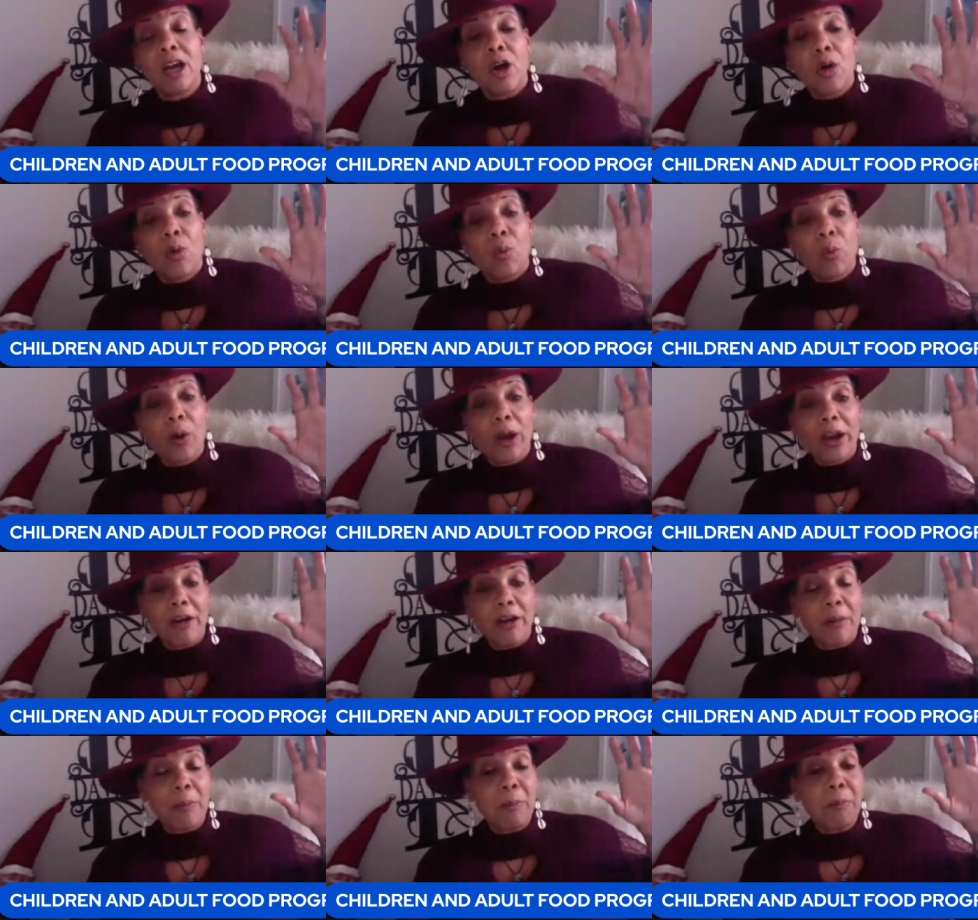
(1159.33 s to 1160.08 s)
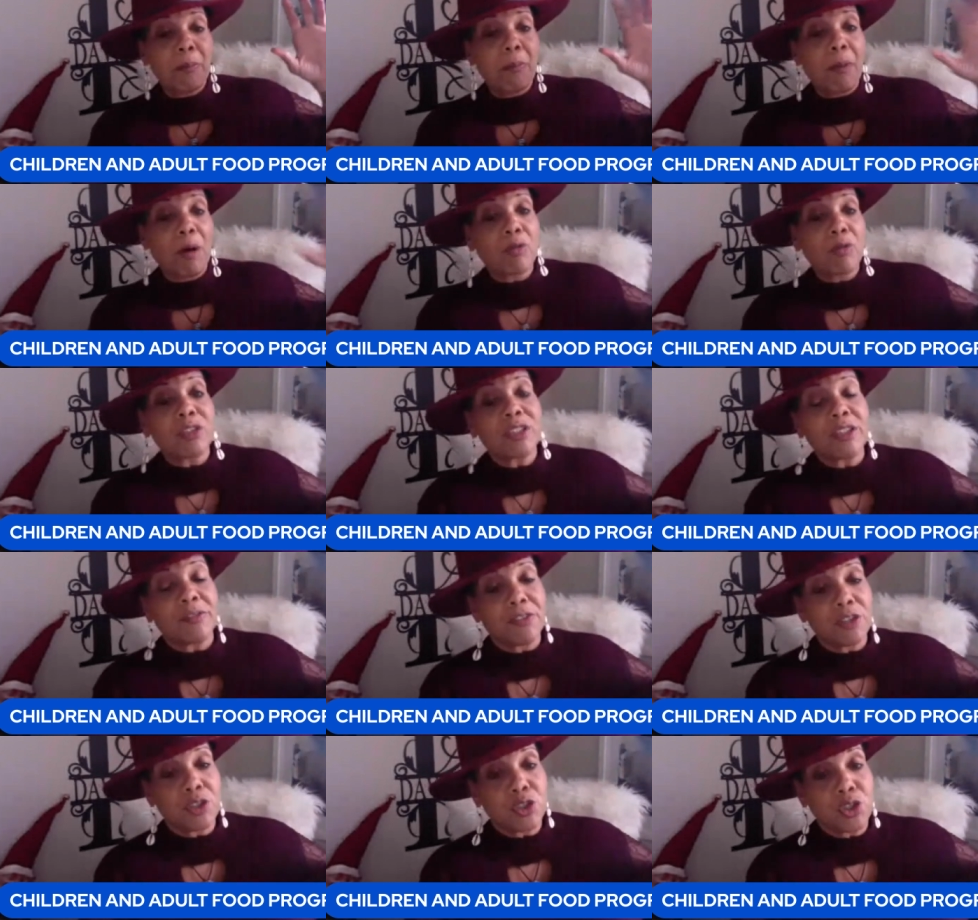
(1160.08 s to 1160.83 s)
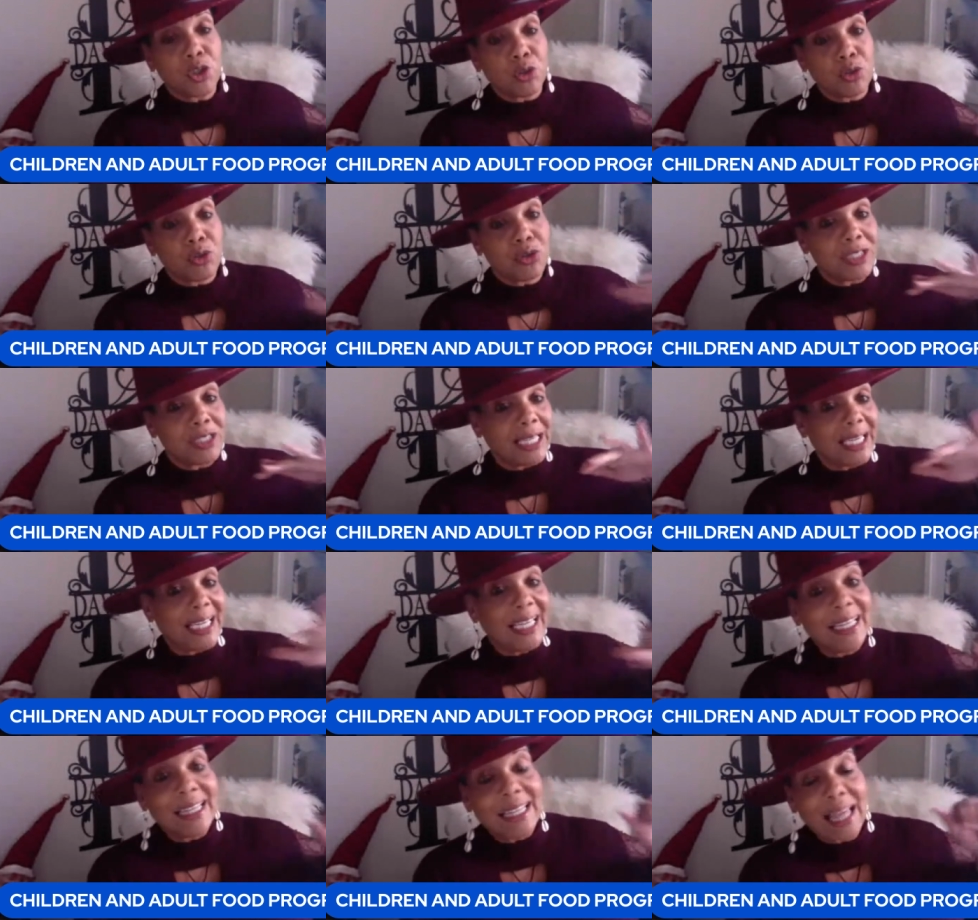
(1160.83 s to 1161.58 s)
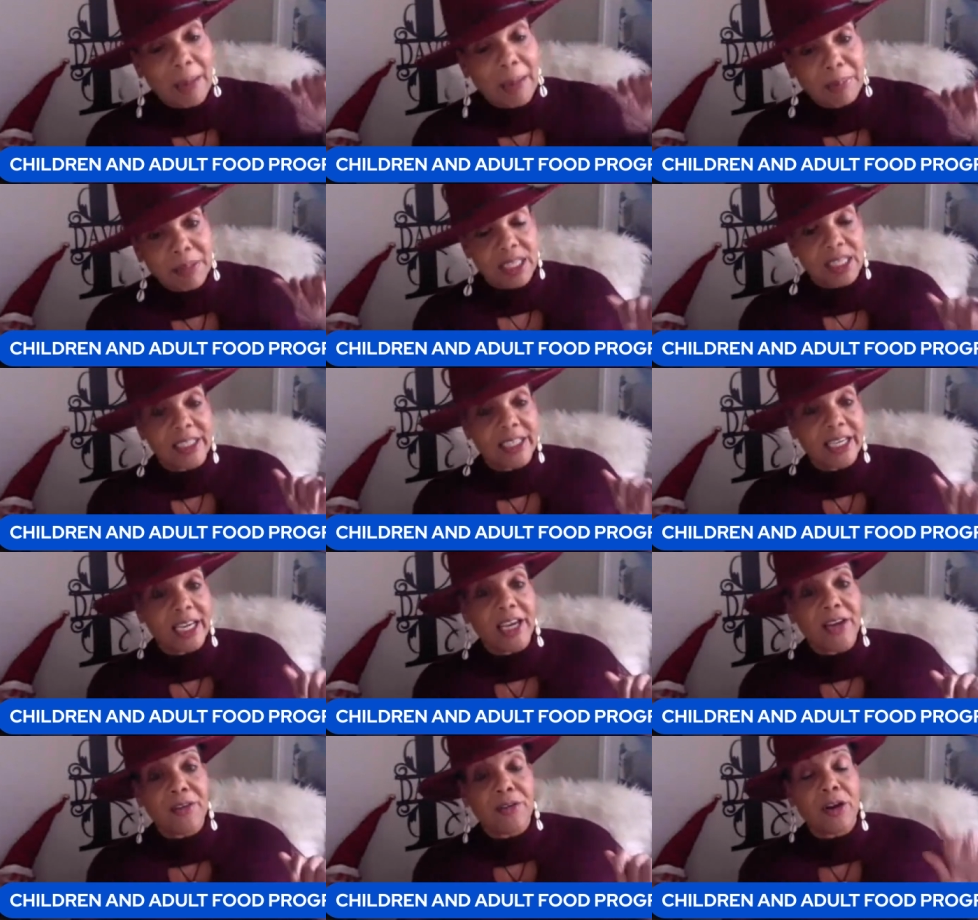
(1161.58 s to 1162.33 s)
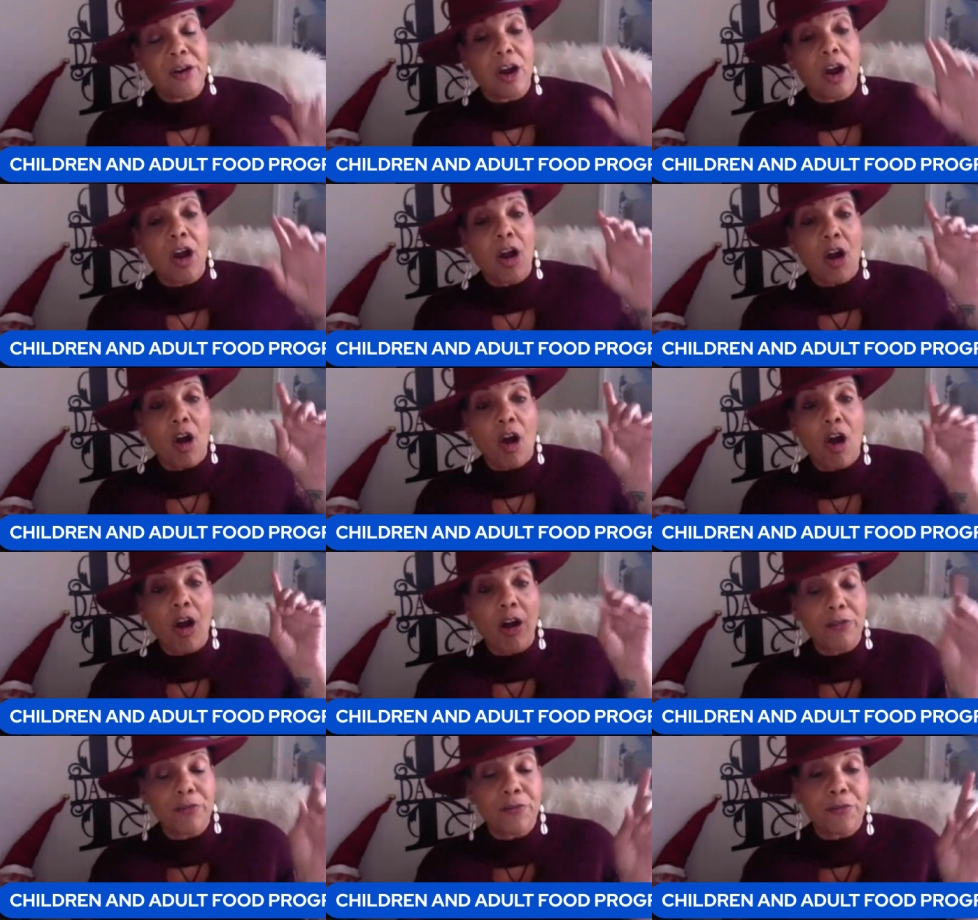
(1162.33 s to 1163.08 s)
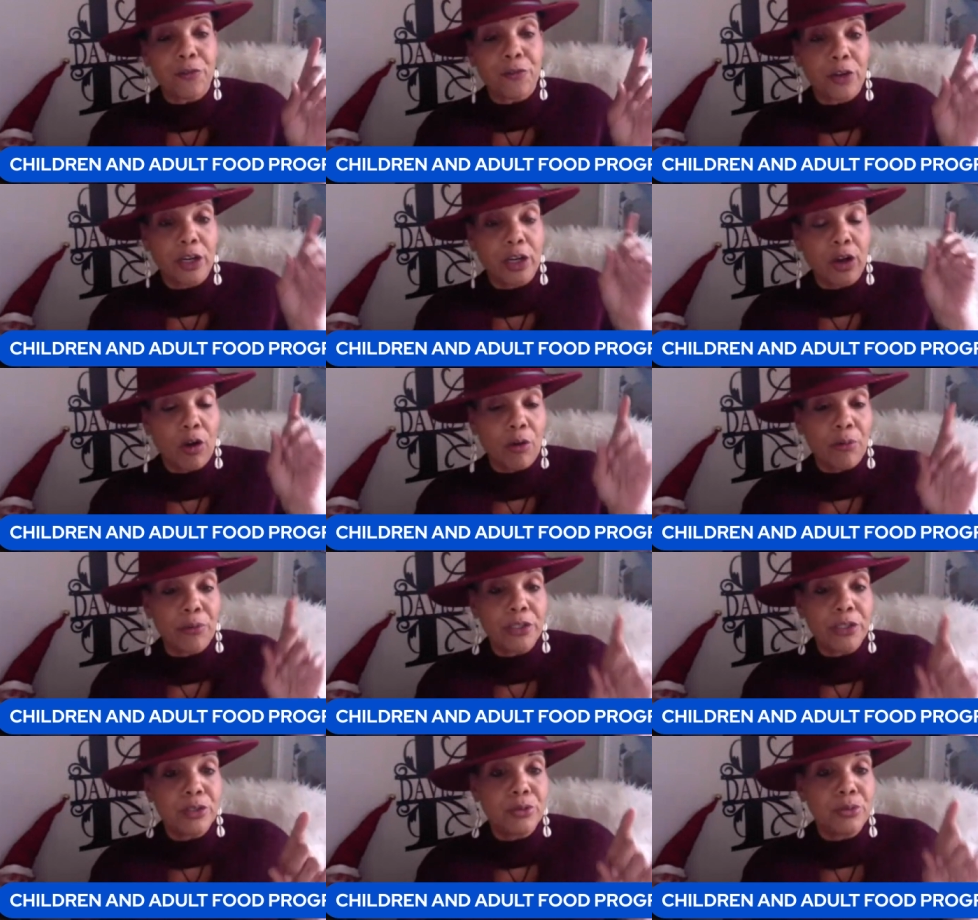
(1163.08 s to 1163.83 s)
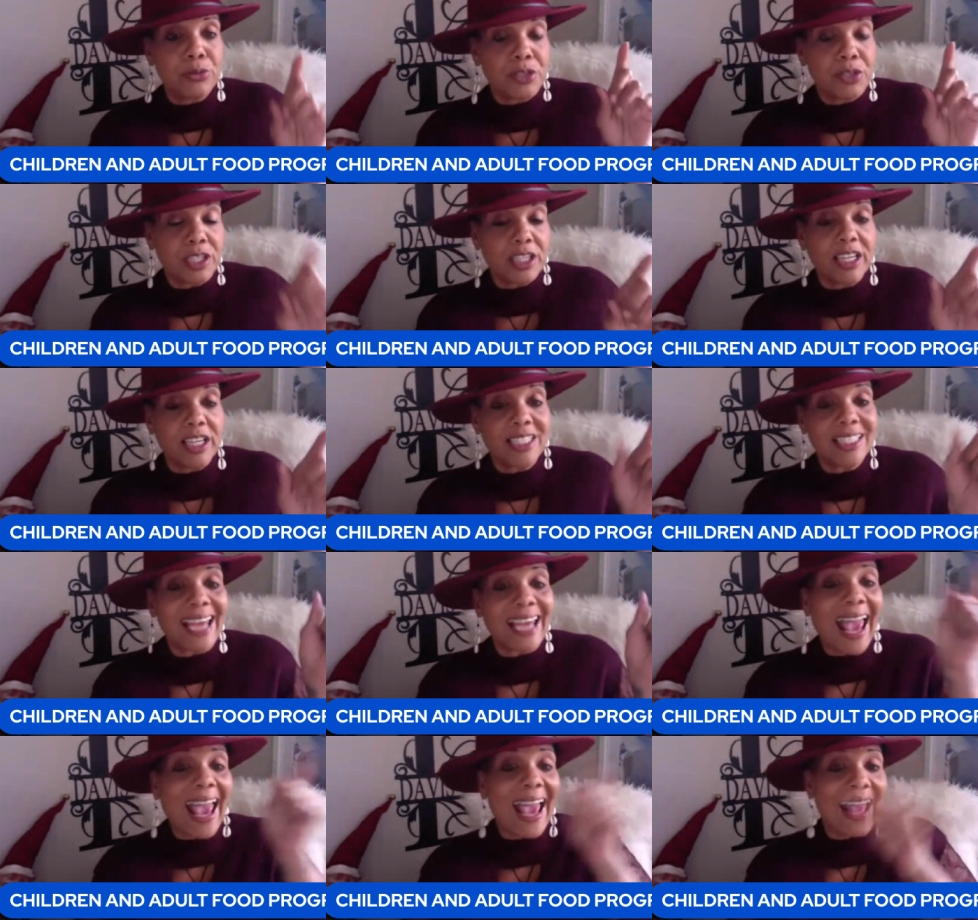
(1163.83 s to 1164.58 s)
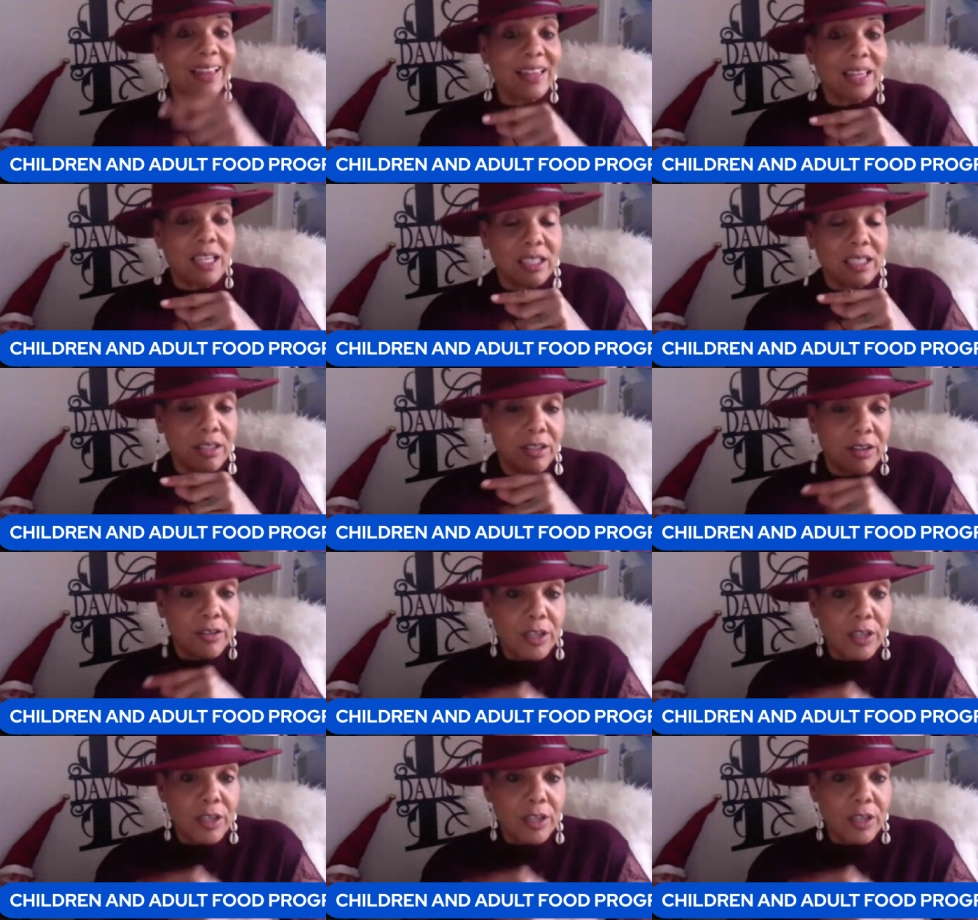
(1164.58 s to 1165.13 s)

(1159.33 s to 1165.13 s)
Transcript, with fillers: where most of the children in that particular area are on free or reduced lunch at the